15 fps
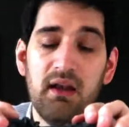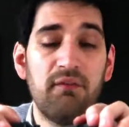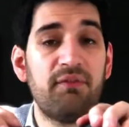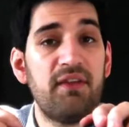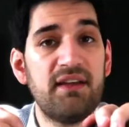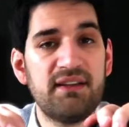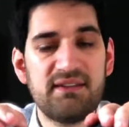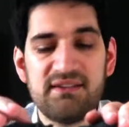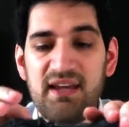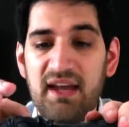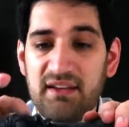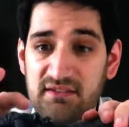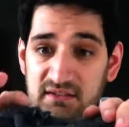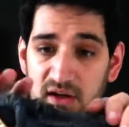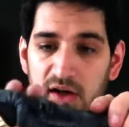love the
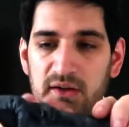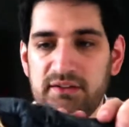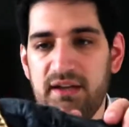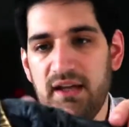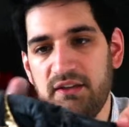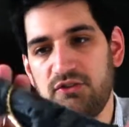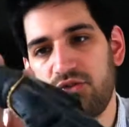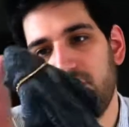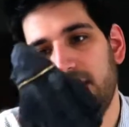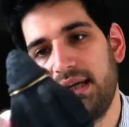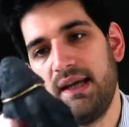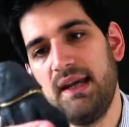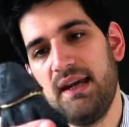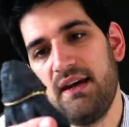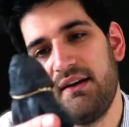textile
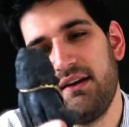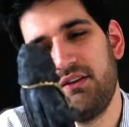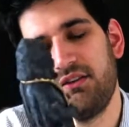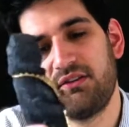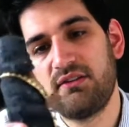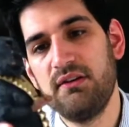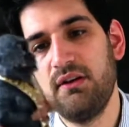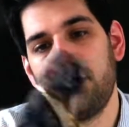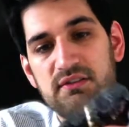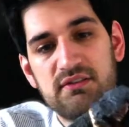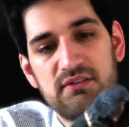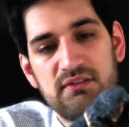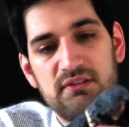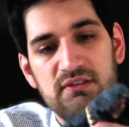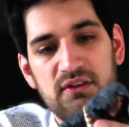texturing here. It just looks
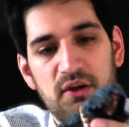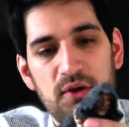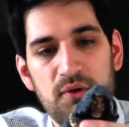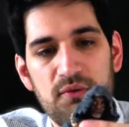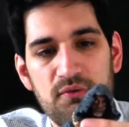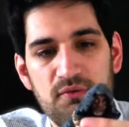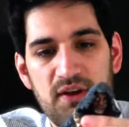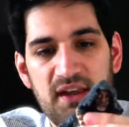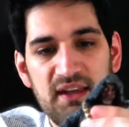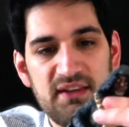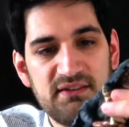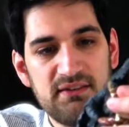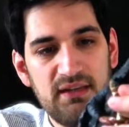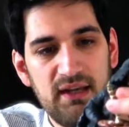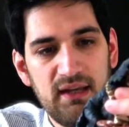so
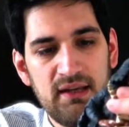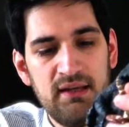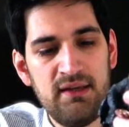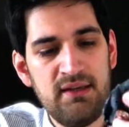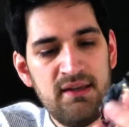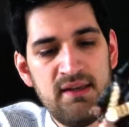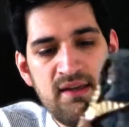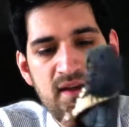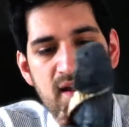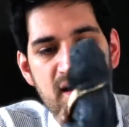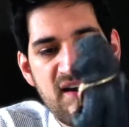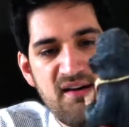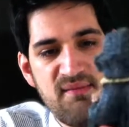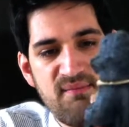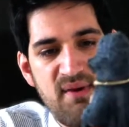realistic,
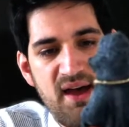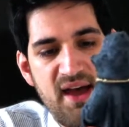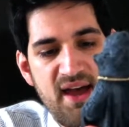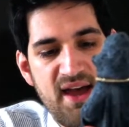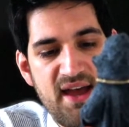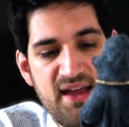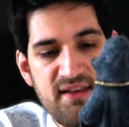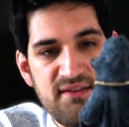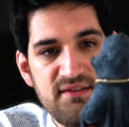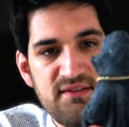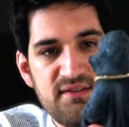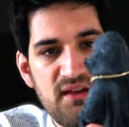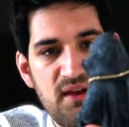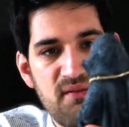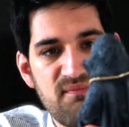
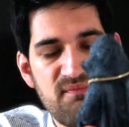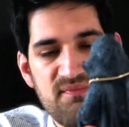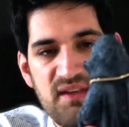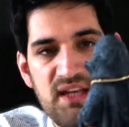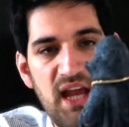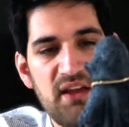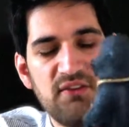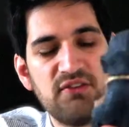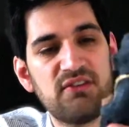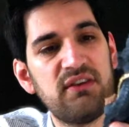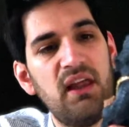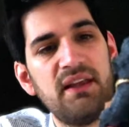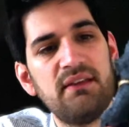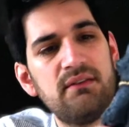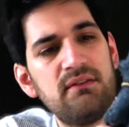yeah, just
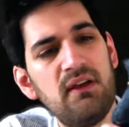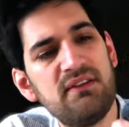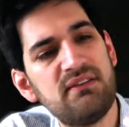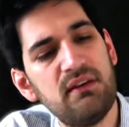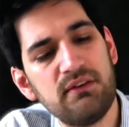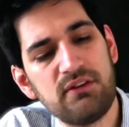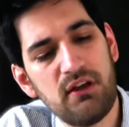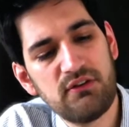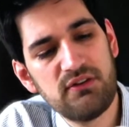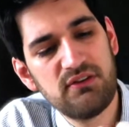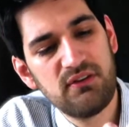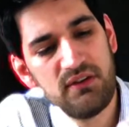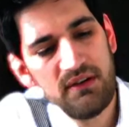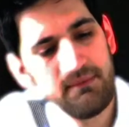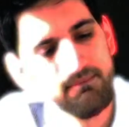like nice little
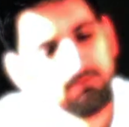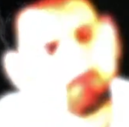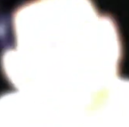touches on it.